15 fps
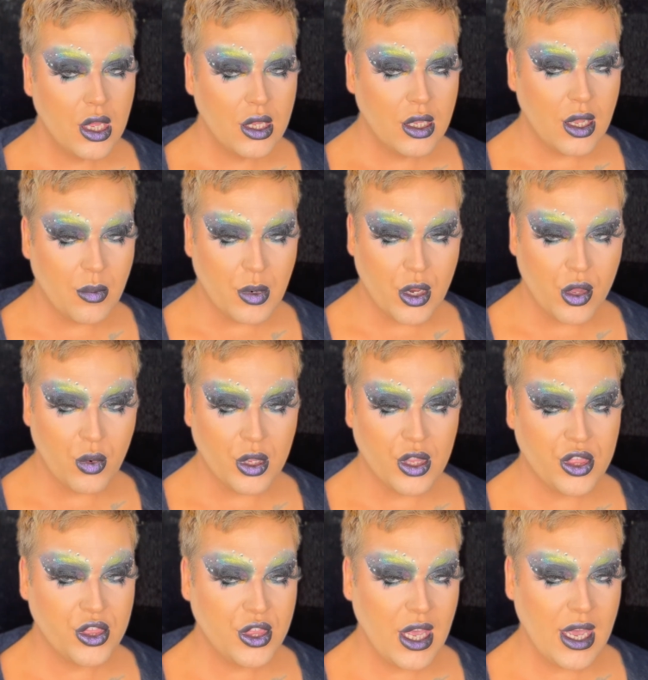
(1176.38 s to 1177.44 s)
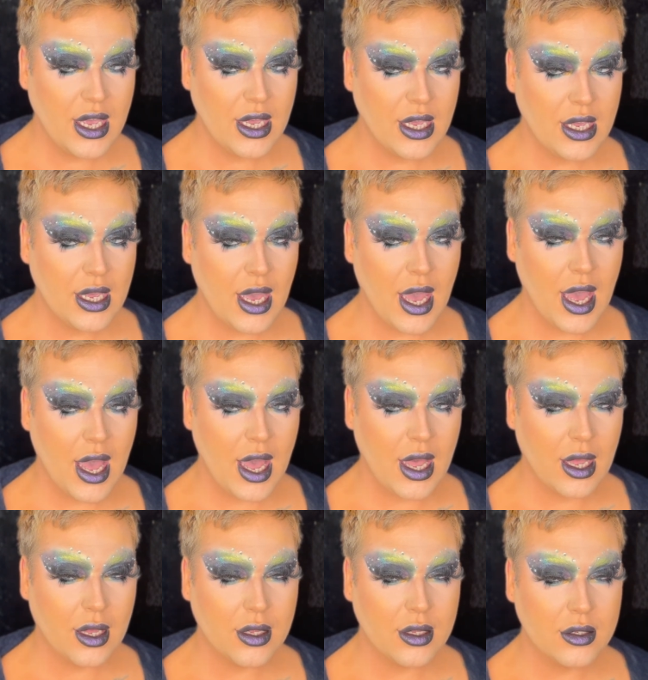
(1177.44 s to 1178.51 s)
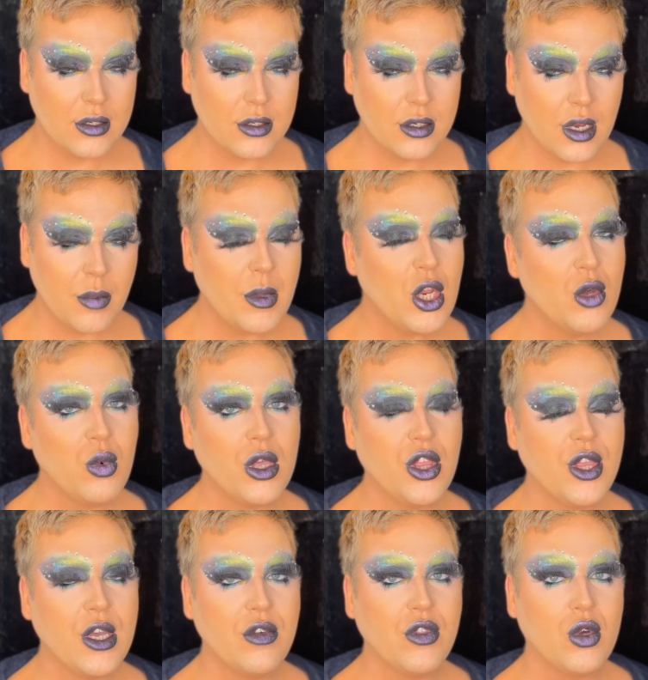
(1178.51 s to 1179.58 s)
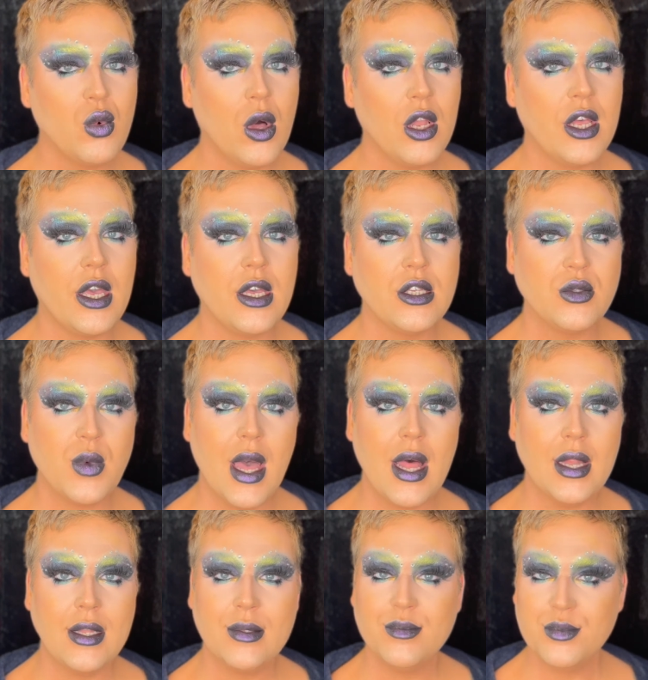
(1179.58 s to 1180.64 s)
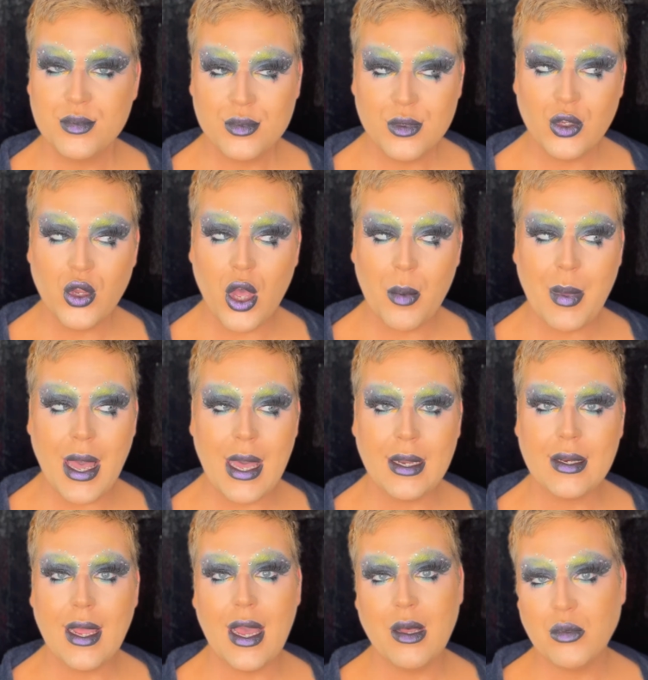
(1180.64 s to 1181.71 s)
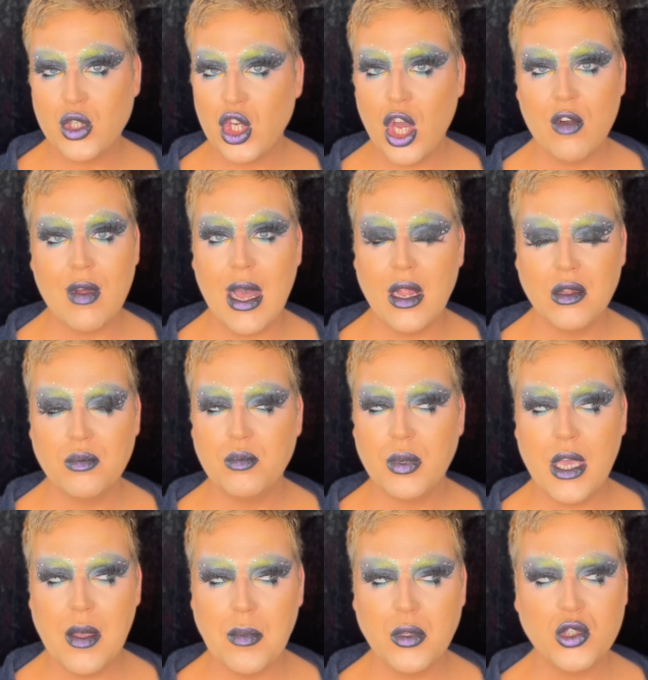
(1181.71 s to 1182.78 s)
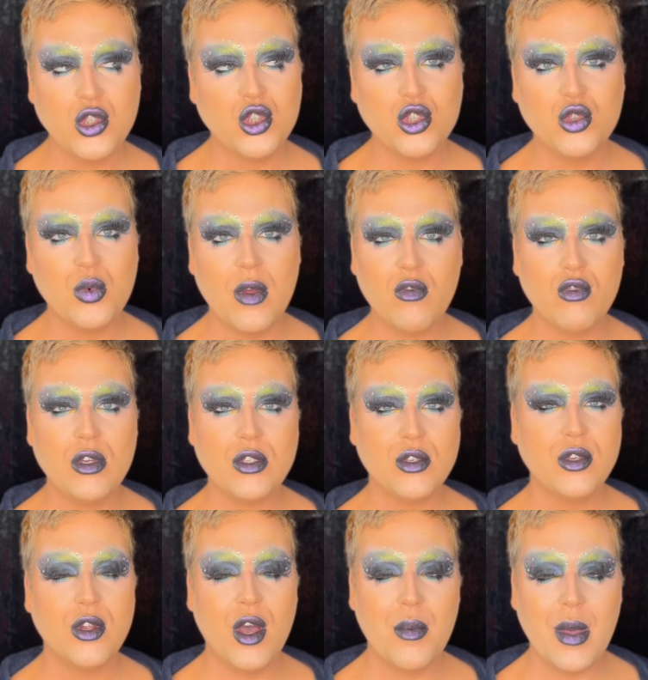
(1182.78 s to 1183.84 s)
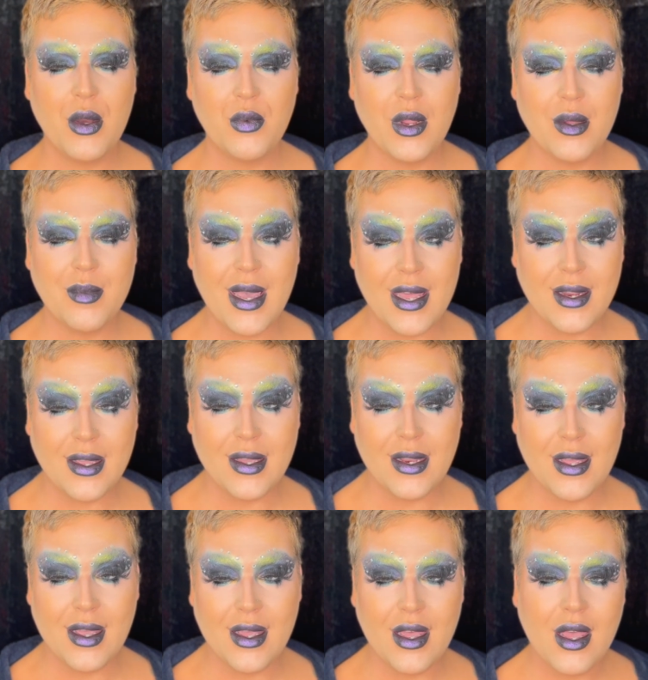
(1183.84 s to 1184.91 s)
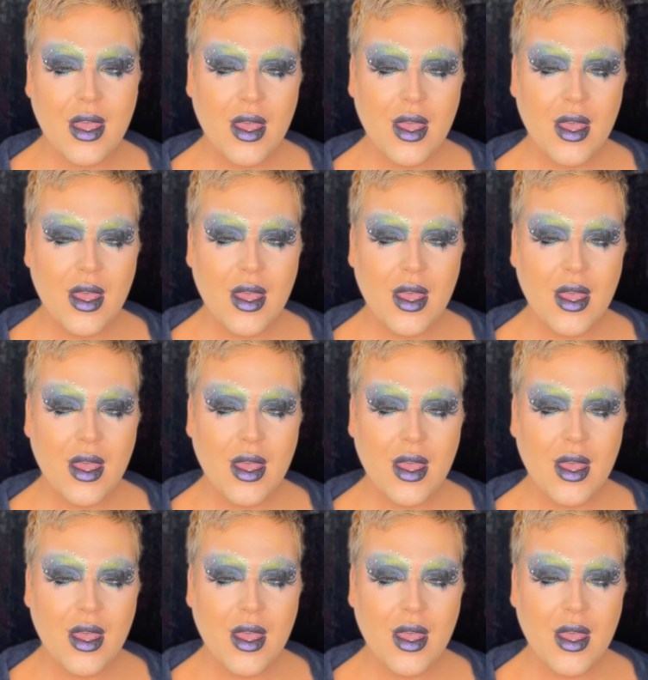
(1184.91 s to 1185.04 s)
Let me know what you think and let me know what you think of the quality as well, good or bad. I'm sure I'll be able to judge whether it's good or bad when I'm editing it.